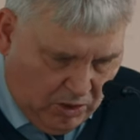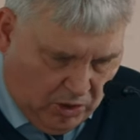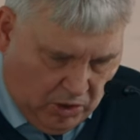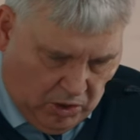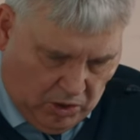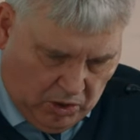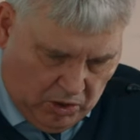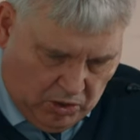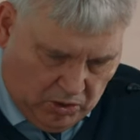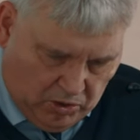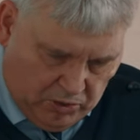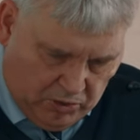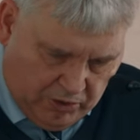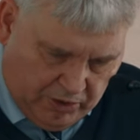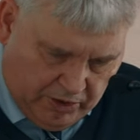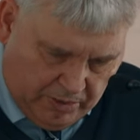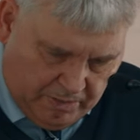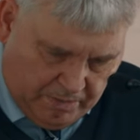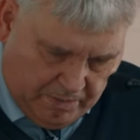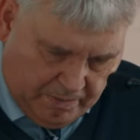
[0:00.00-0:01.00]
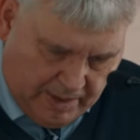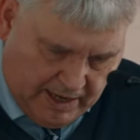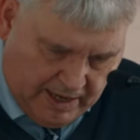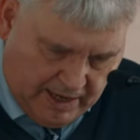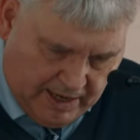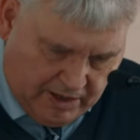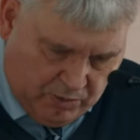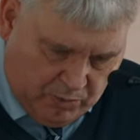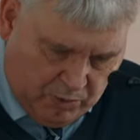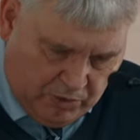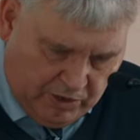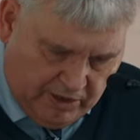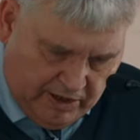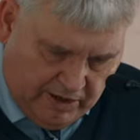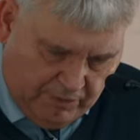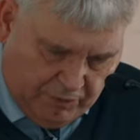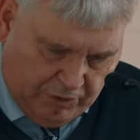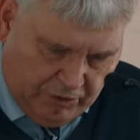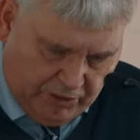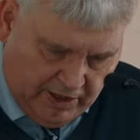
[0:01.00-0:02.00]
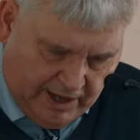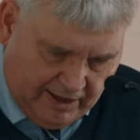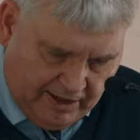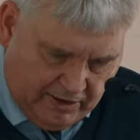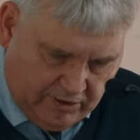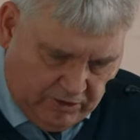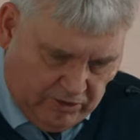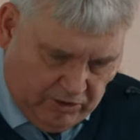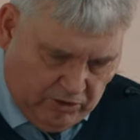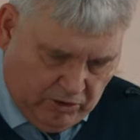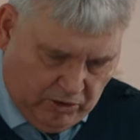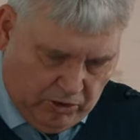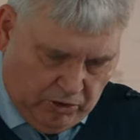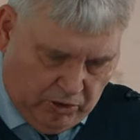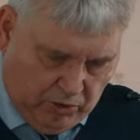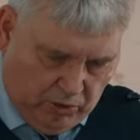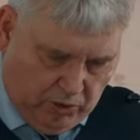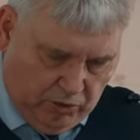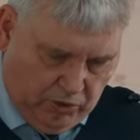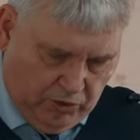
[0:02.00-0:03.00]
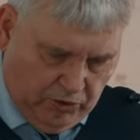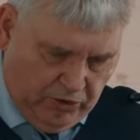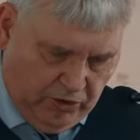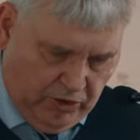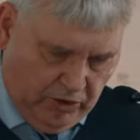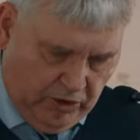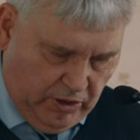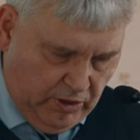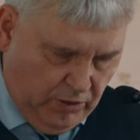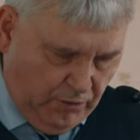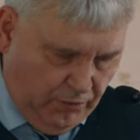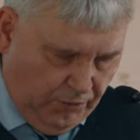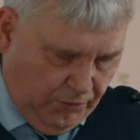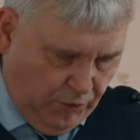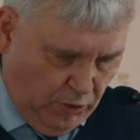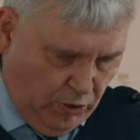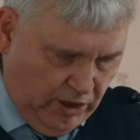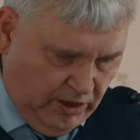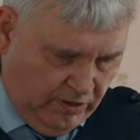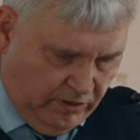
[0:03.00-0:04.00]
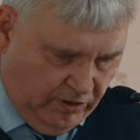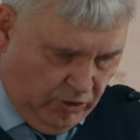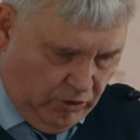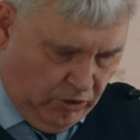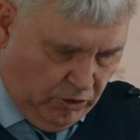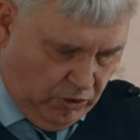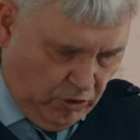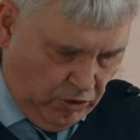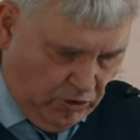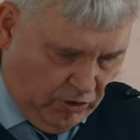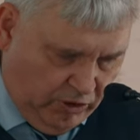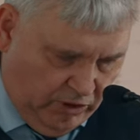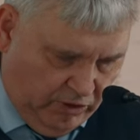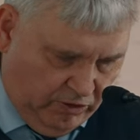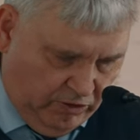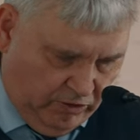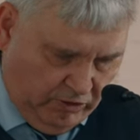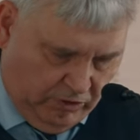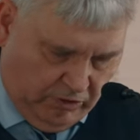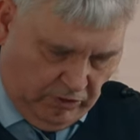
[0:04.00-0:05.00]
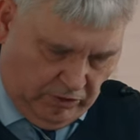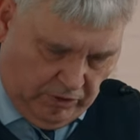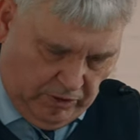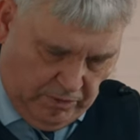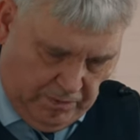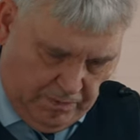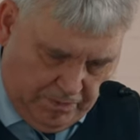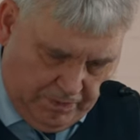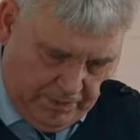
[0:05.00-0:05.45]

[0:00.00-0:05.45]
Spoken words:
Oh, that men would give thanks to the Lord for his goodness